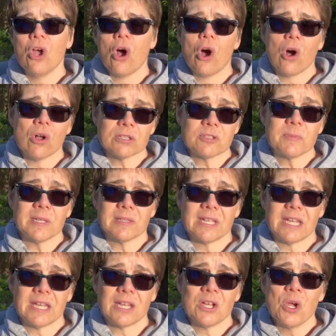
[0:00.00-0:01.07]

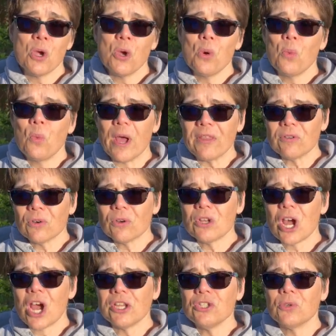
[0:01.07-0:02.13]
Ultimately, whether or
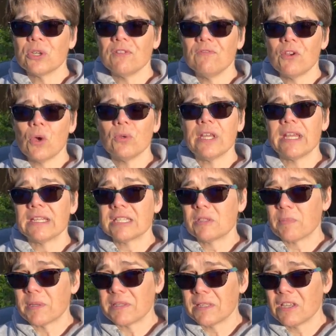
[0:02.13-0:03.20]
not you can vote in a
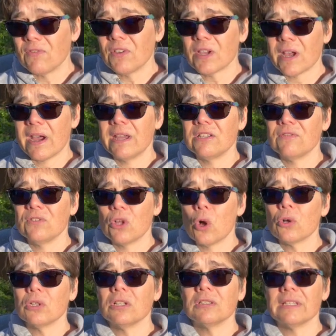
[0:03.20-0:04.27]
specific kind of
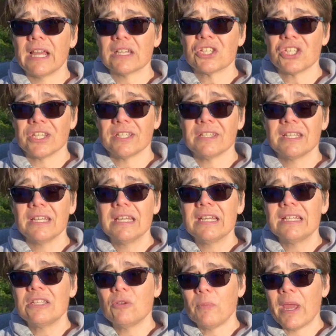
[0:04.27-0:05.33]
local election
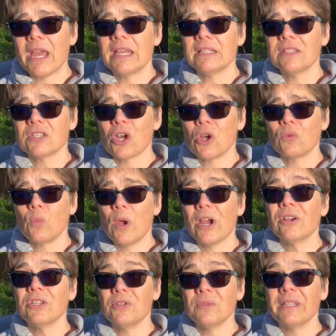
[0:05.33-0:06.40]
depends on
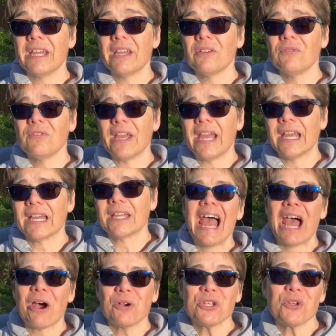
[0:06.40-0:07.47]
where you live and
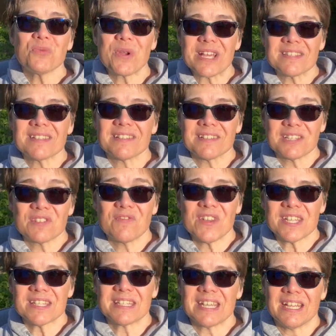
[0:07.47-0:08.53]
how your residence
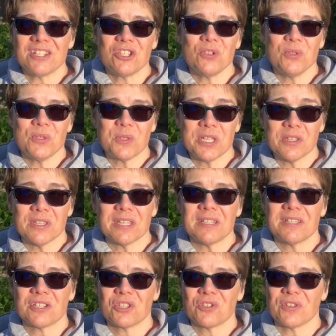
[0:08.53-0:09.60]
fits into utility
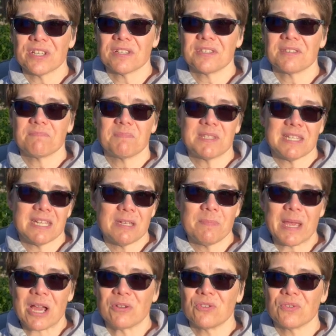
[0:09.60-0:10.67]
districts, city
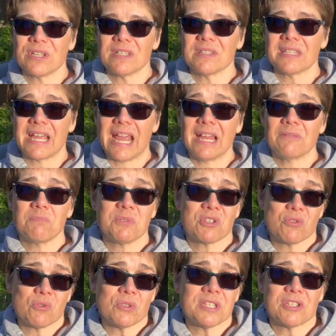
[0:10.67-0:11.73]
boundaries, and
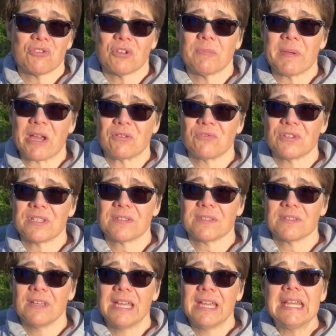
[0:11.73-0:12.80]
school district
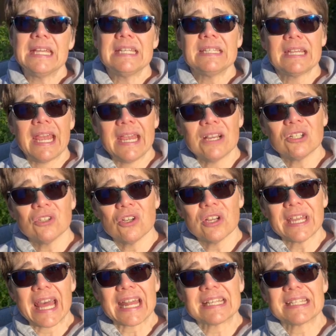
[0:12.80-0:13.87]
boundaries. Take a
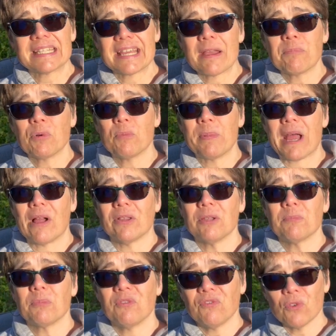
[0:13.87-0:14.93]
look at a sample
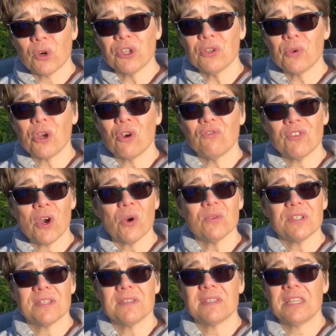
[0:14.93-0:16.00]
ballot before you go vote
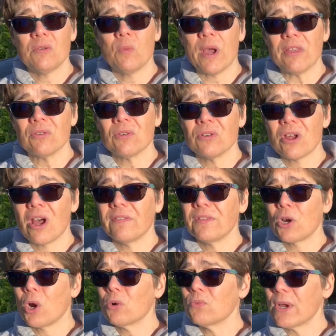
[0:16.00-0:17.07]
to see whether or not there
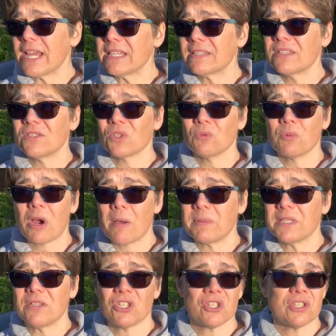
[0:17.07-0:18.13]
are races or
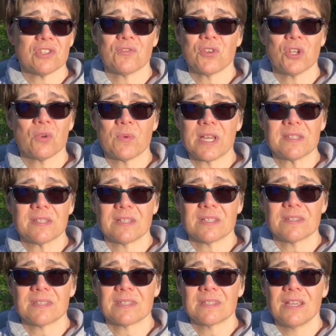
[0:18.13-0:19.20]
propositions for your
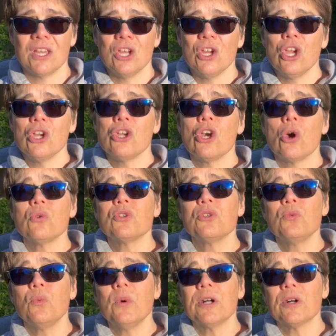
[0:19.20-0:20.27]
residents. Go
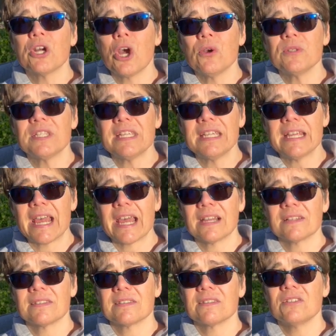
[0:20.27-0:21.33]
to
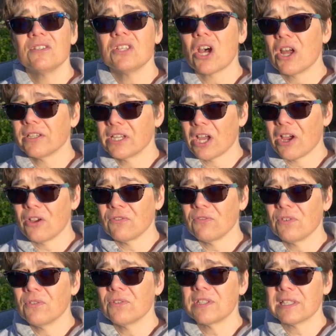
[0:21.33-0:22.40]

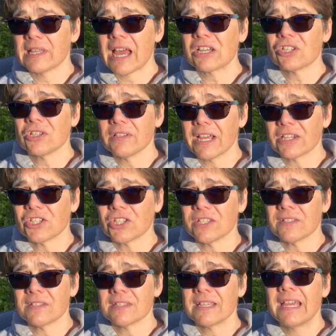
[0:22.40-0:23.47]

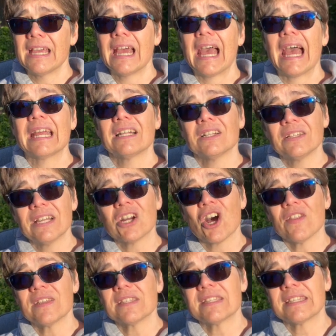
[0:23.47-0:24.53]
wilcotx.gov/elections and click
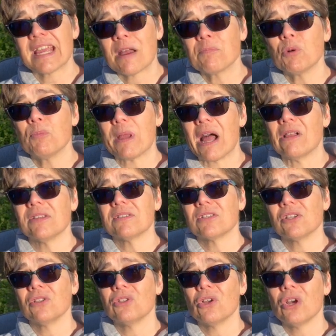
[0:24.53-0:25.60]
on the sample ballot
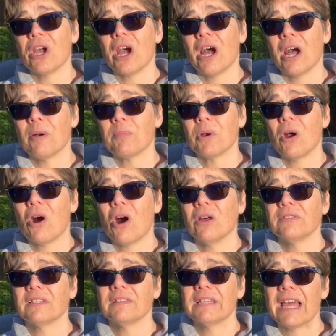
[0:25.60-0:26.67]
to look up on
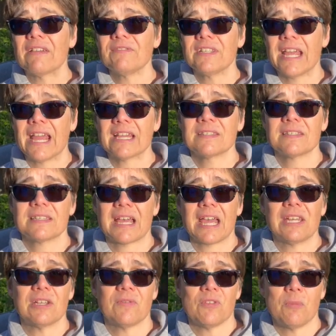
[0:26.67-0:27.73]
the left-hand
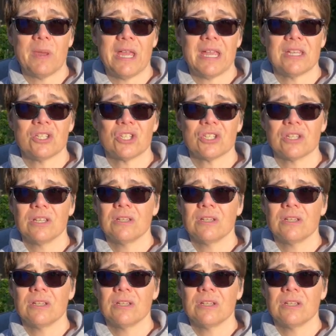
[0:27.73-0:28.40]
side of the page.